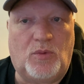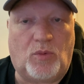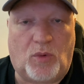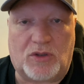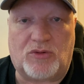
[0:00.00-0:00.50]

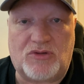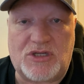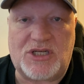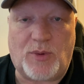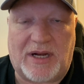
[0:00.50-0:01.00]

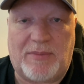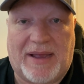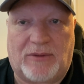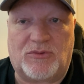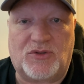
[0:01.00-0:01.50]

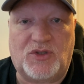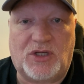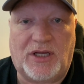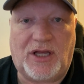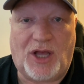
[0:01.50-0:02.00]
£120
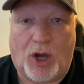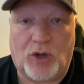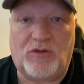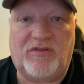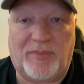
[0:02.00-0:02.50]

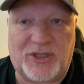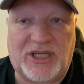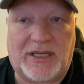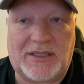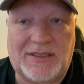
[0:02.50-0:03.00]
over budget.